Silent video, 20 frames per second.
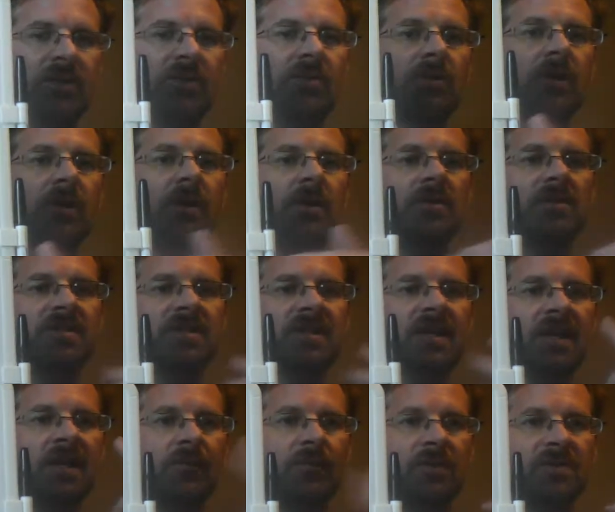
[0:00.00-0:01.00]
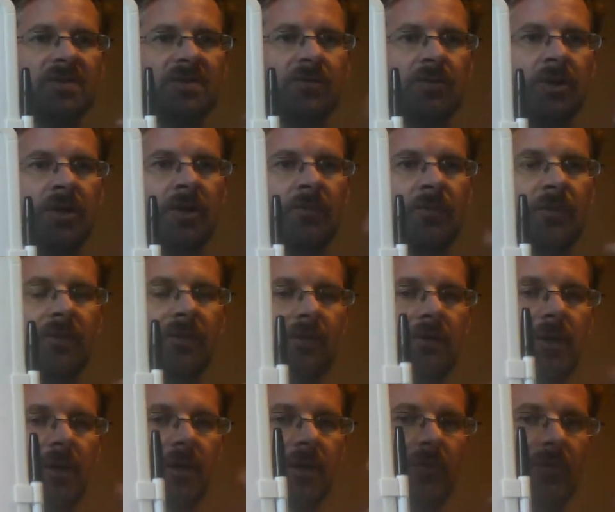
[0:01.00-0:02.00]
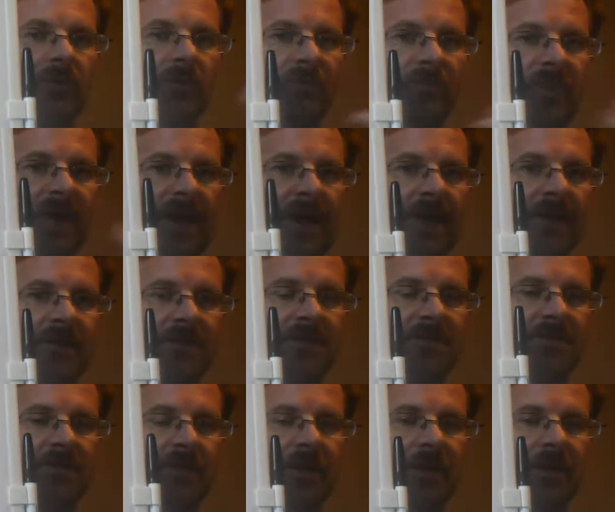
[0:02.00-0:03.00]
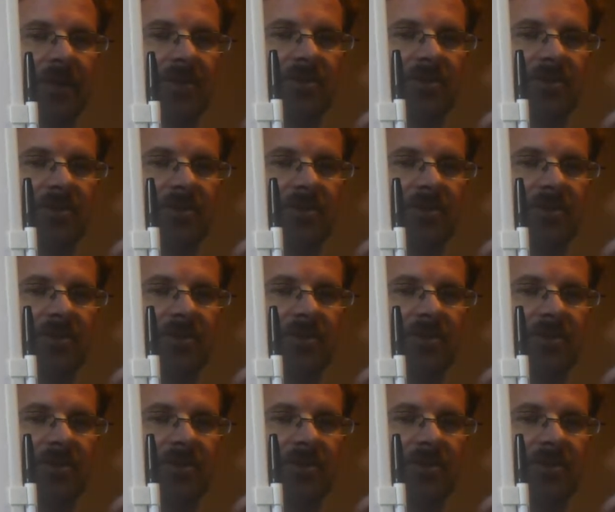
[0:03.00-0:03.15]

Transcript: You'll get an understanding what's going on with your algorithm patterns, okay?